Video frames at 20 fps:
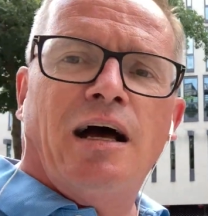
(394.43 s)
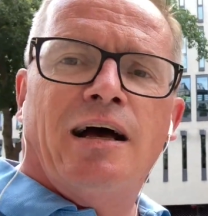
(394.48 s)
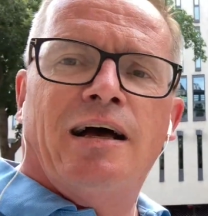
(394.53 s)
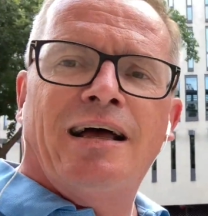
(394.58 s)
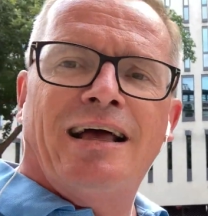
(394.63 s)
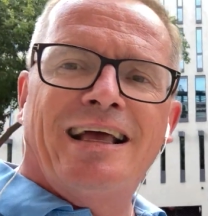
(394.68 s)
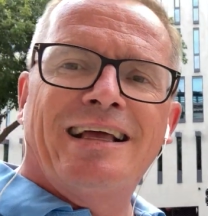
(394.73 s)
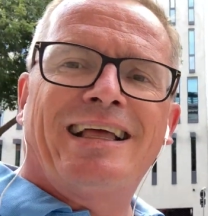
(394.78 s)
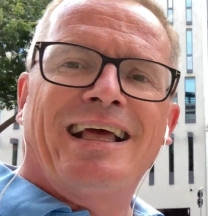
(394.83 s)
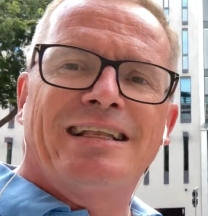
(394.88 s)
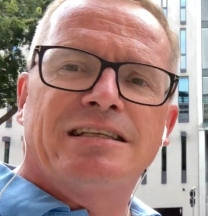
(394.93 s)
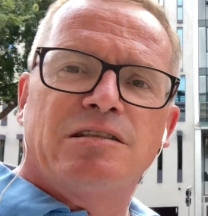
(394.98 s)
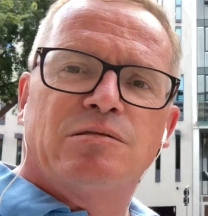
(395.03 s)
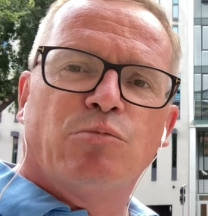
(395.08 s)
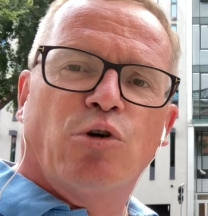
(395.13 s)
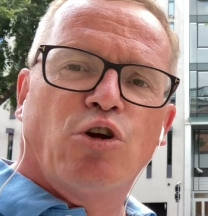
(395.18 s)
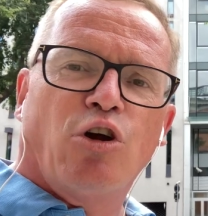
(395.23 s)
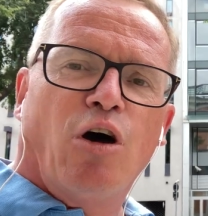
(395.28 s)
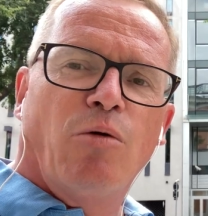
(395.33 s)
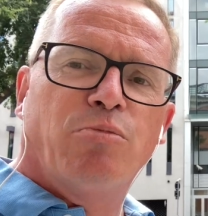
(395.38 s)
uh, against
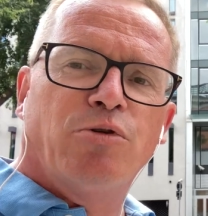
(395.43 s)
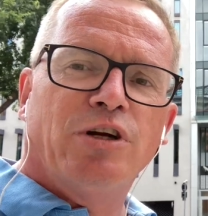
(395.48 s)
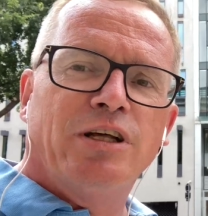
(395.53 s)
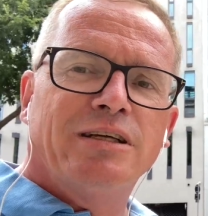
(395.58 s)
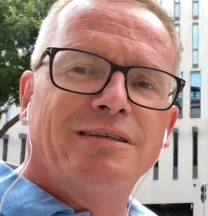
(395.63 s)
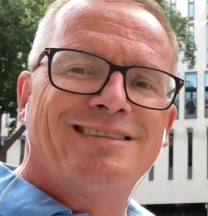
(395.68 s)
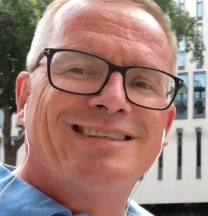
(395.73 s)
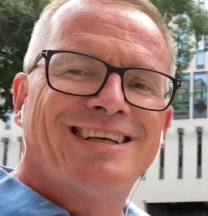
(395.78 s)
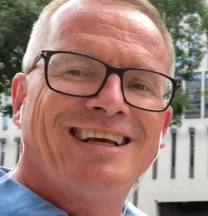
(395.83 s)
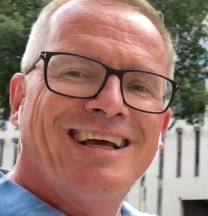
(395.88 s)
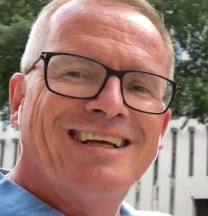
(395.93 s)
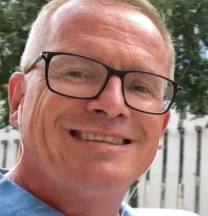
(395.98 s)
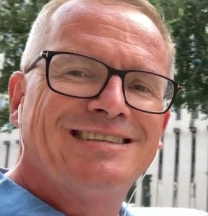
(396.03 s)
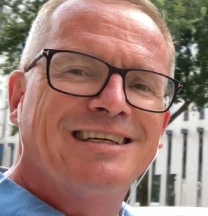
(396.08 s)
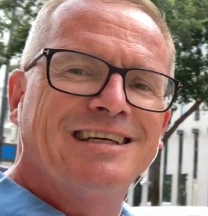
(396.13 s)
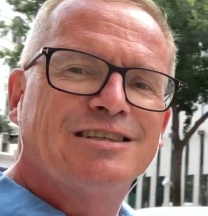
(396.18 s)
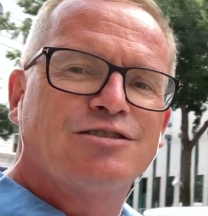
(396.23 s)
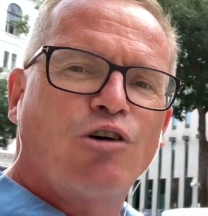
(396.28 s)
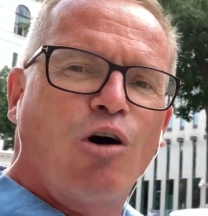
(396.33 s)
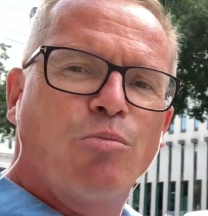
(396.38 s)
monopolies and
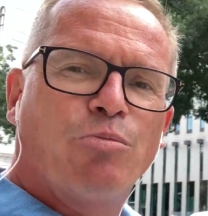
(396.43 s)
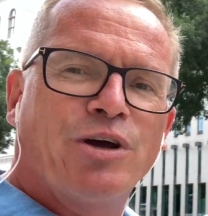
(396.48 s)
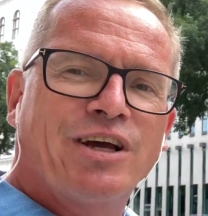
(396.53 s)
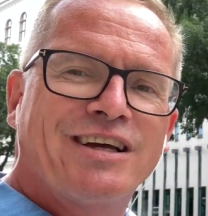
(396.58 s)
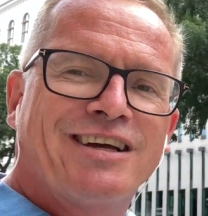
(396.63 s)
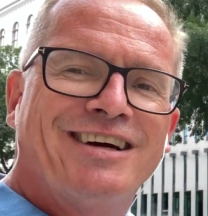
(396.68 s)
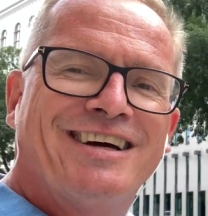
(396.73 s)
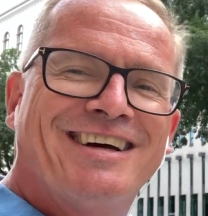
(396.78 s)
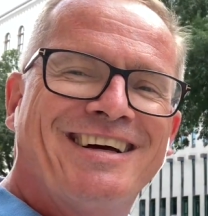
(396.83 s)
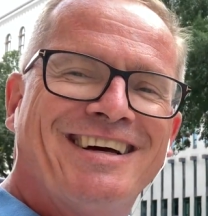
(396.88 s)
here's OPEC.